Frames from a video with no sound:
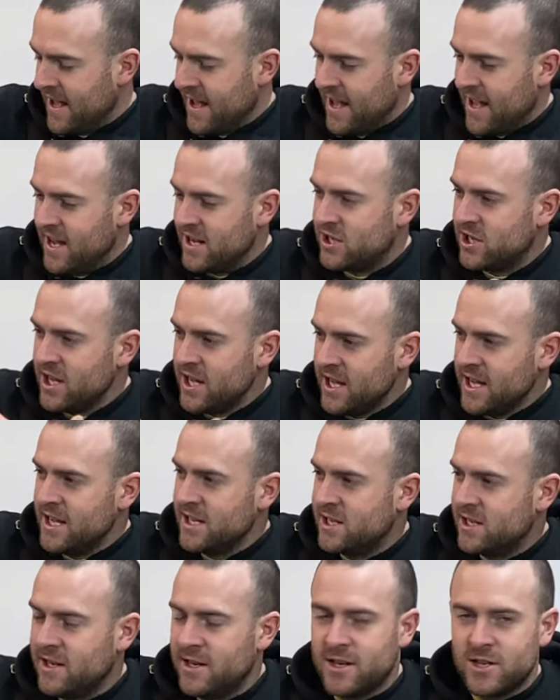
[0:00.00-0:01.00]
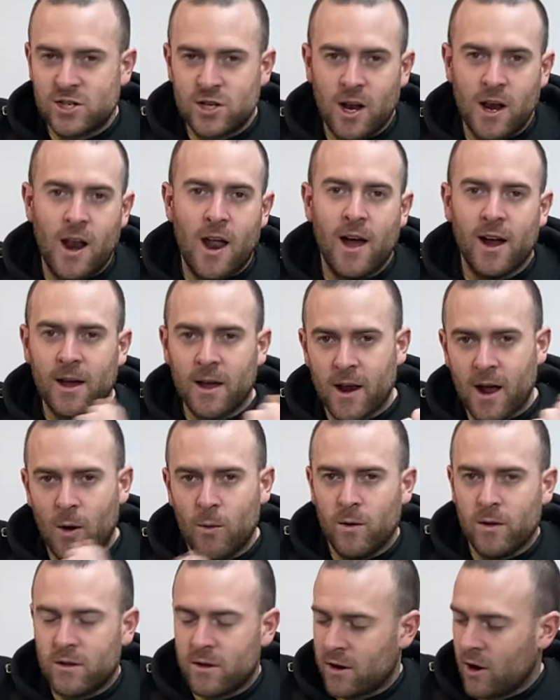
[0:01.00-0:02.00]
It's easy to just to lug
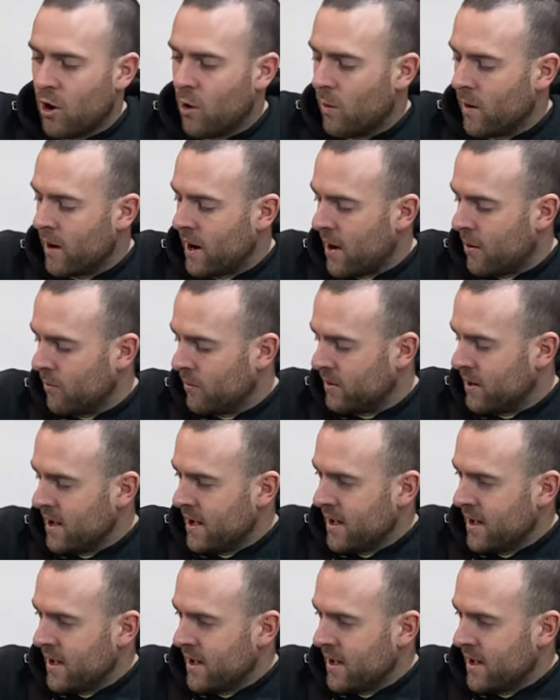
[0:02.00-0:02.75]
around and throw around.